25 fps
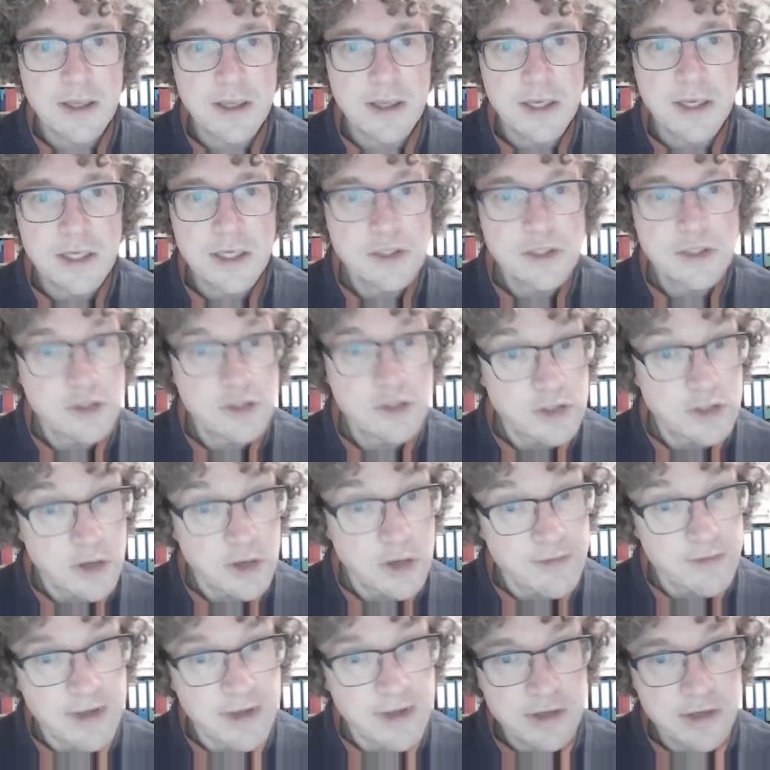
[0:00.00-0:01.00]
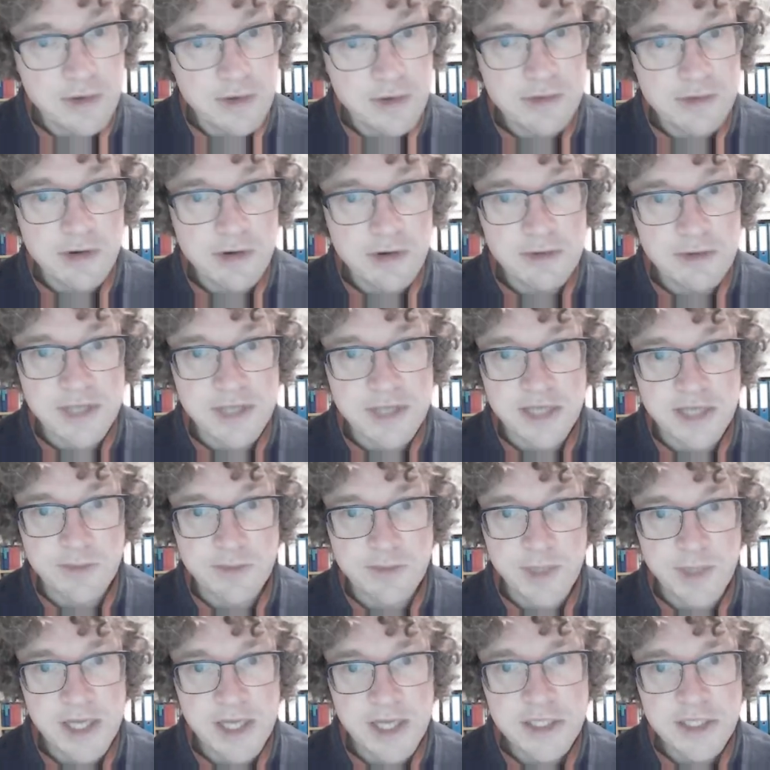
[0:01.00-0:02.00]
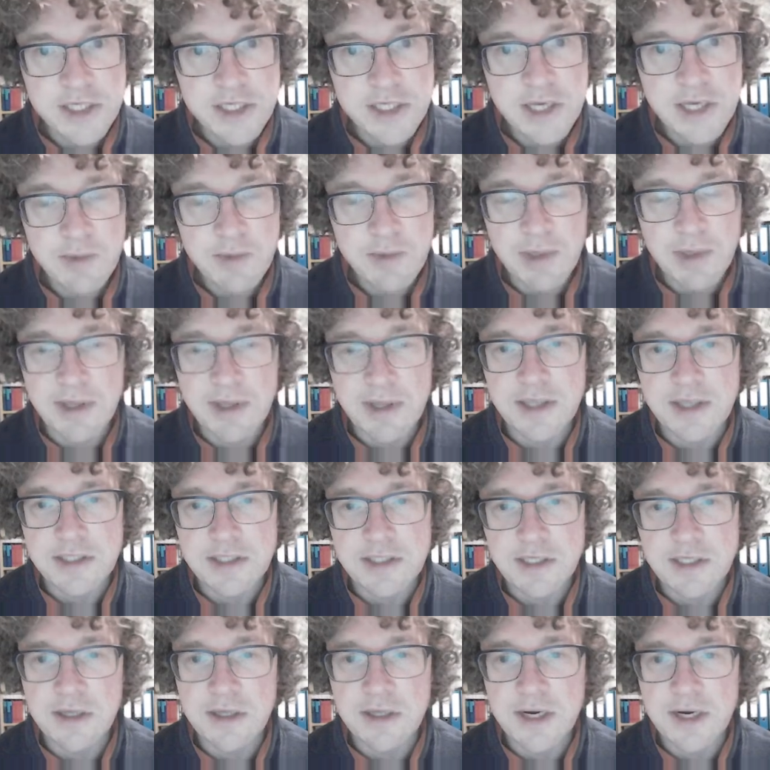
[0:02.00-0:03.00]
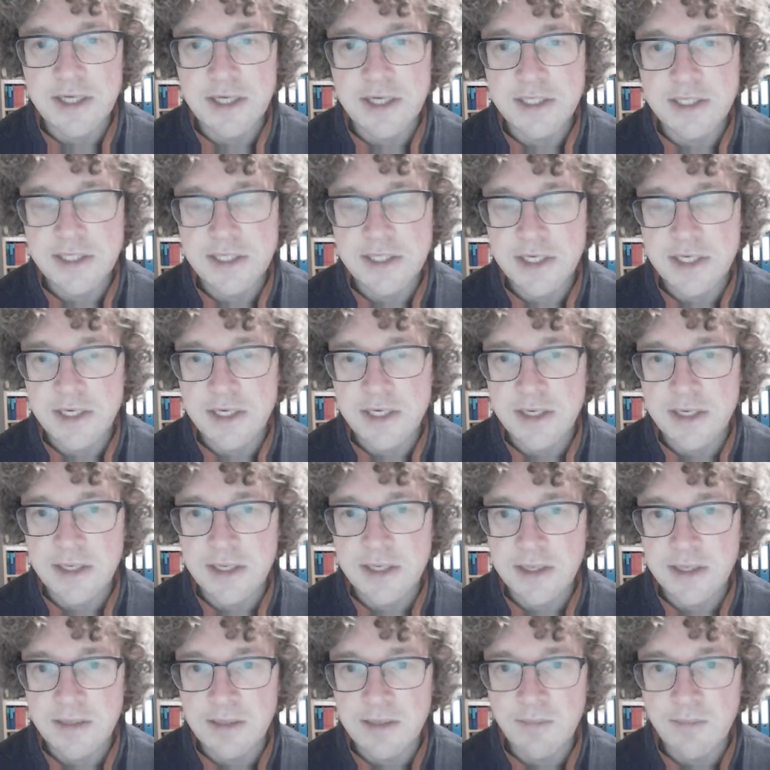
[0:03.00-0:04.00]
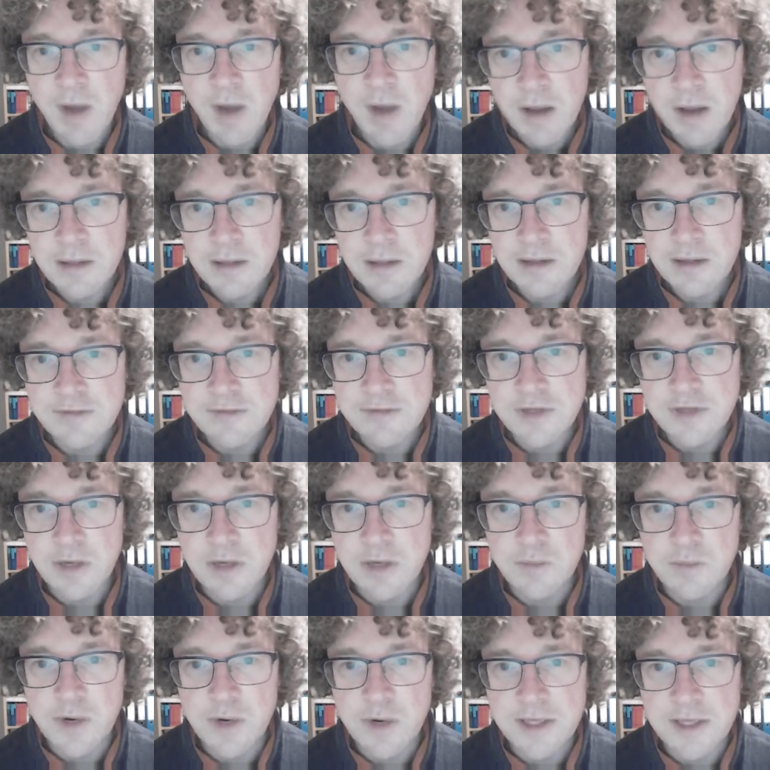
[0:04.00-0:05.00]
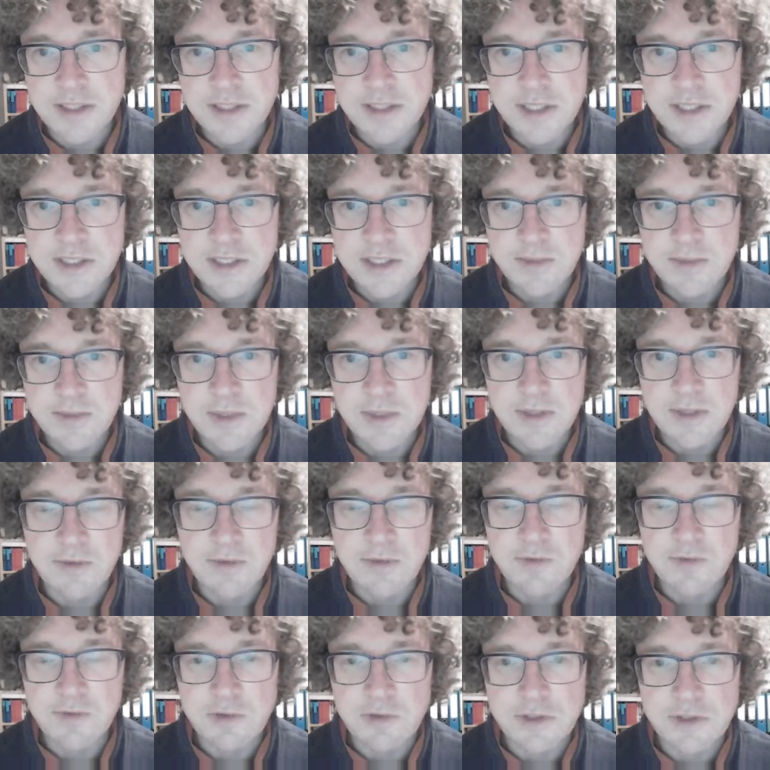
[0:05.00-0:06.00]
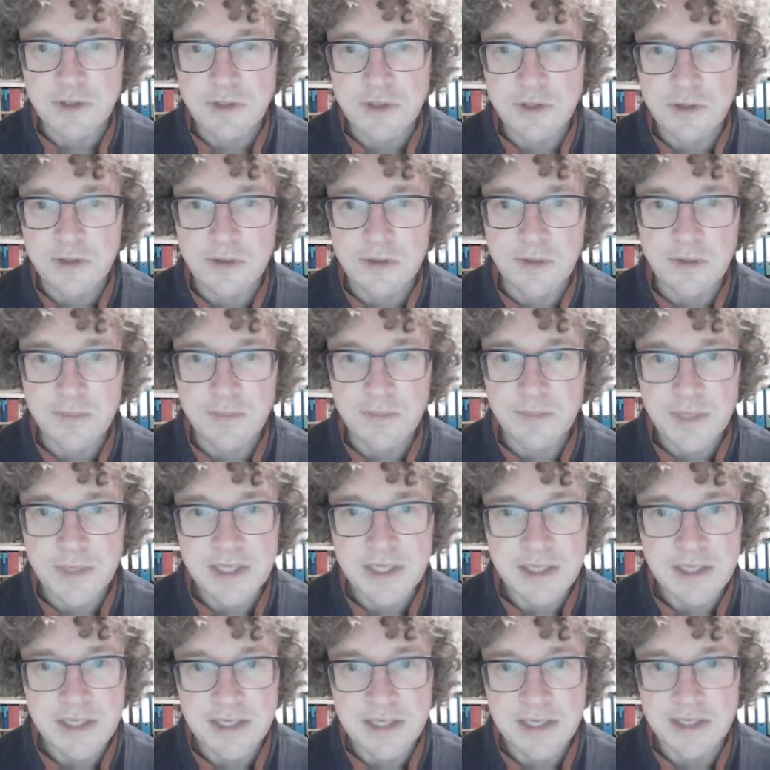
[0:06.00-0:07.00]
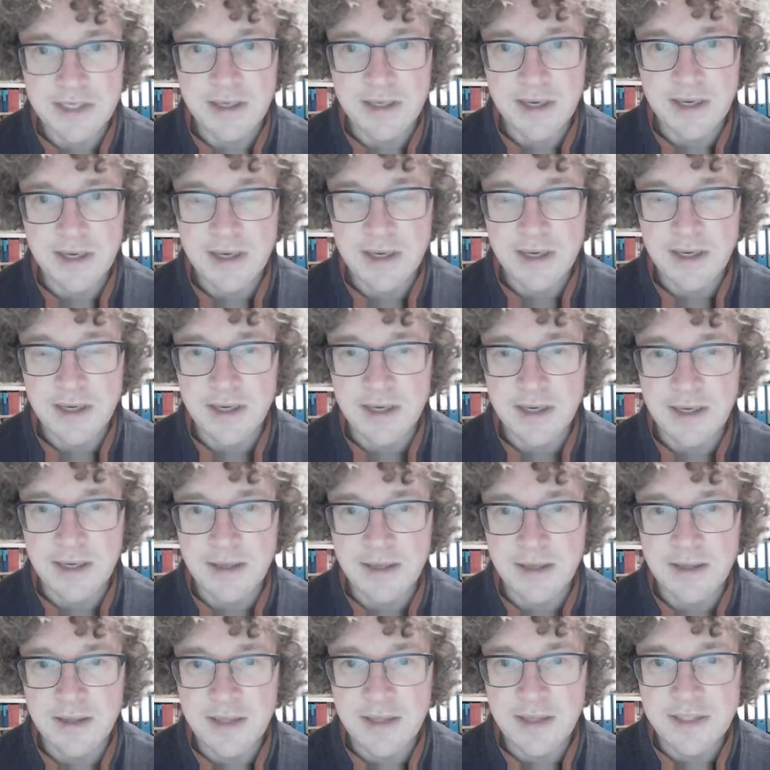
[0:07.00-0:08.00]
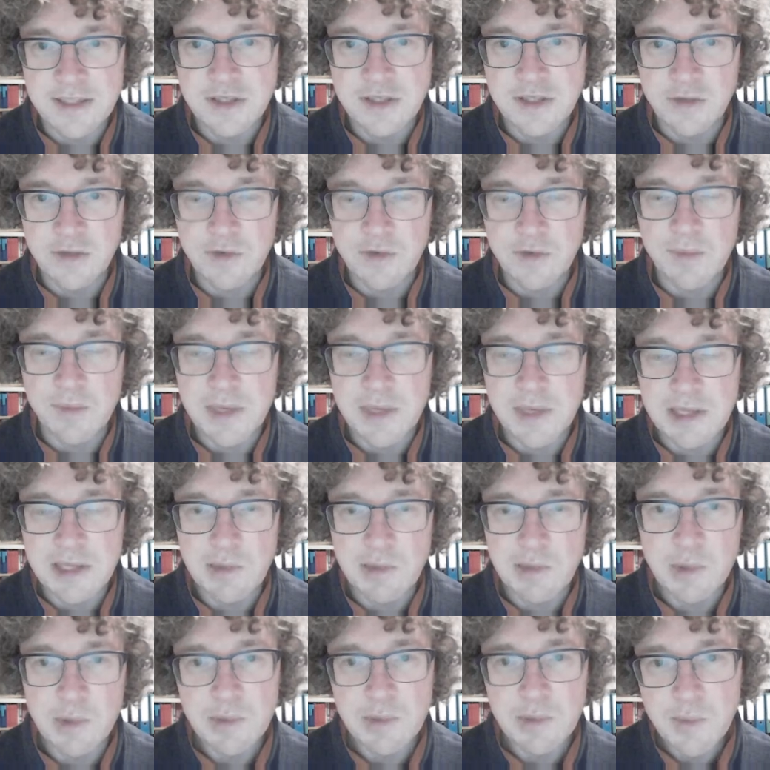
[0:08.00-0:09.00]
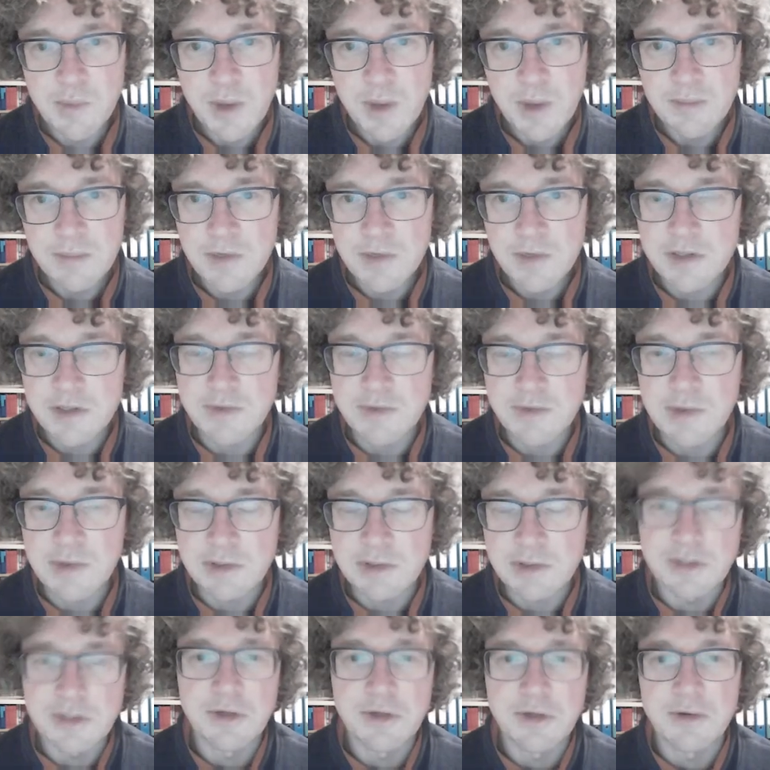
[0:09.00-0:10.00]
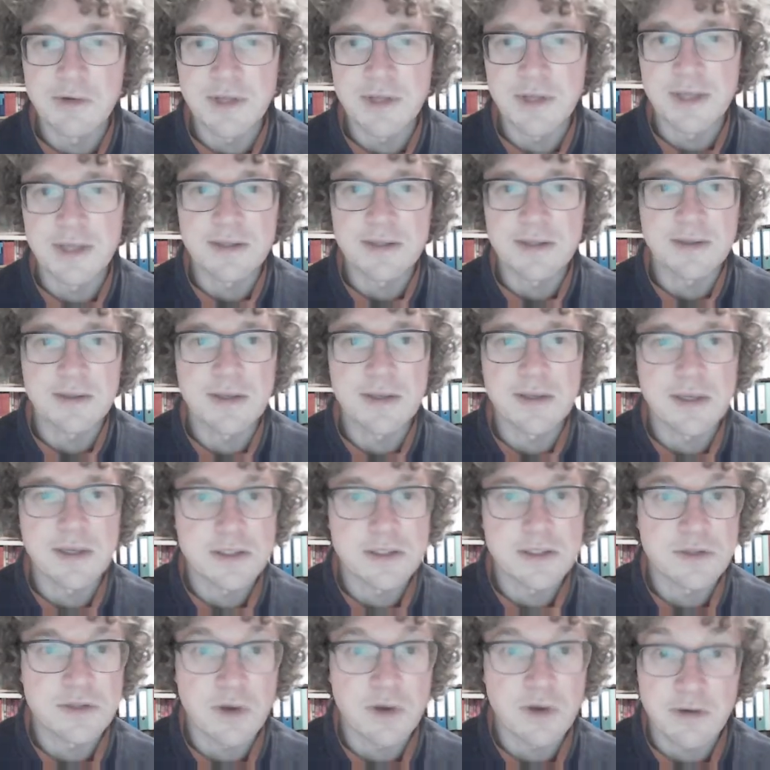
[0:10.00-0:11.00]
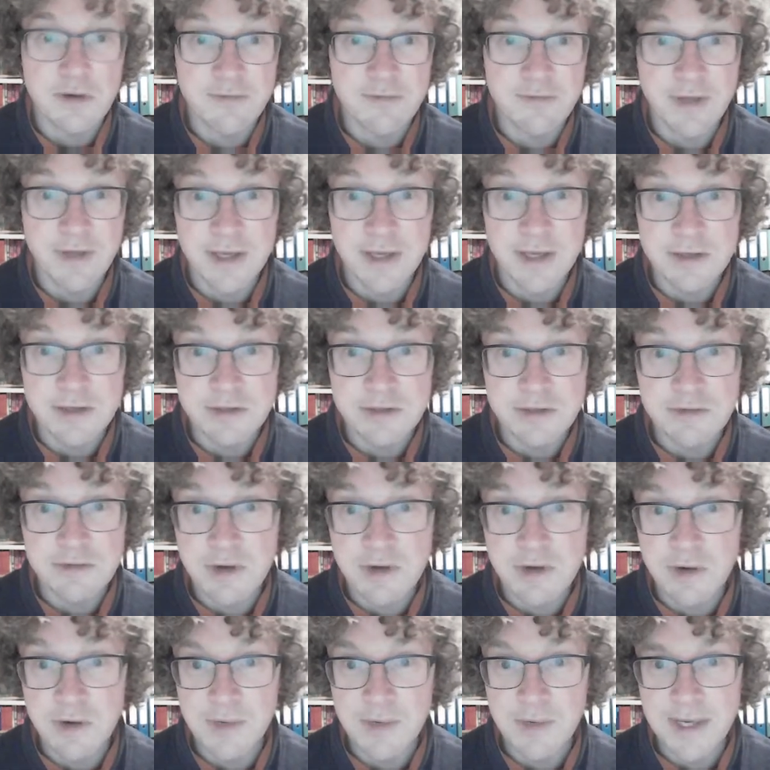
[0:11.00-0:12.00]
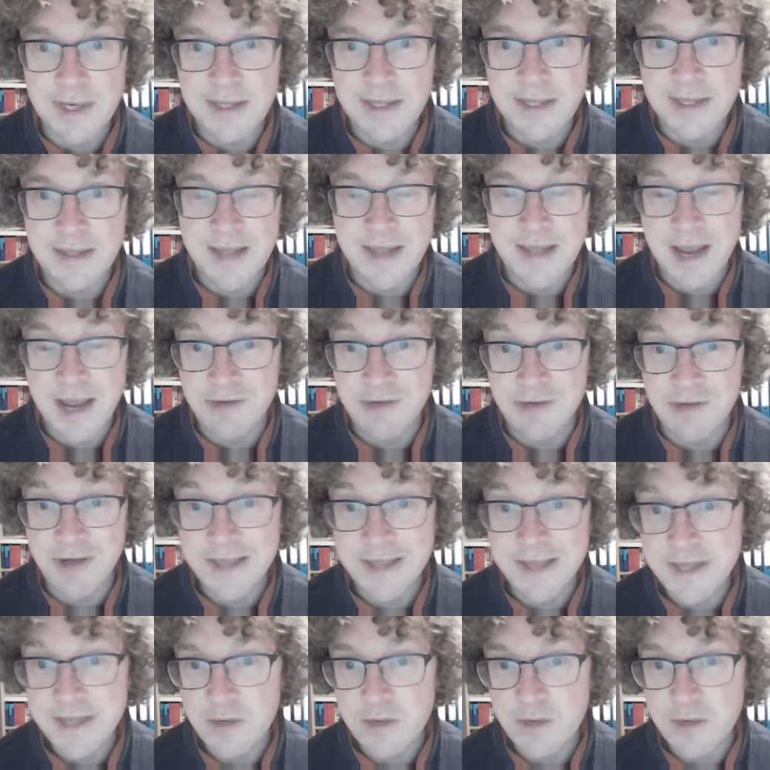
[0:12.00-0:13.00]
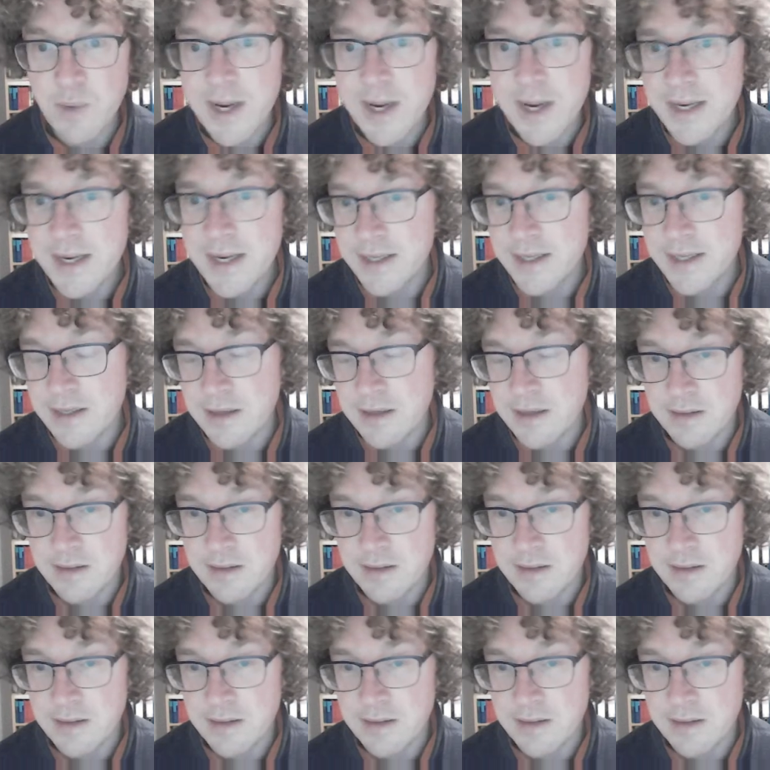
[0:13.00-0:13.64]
So stock value grows exponentially. Well, that's a nice model of stock prices, but of course not completely. That's not completely what we want, because we also know that stock values grow in an erratic way and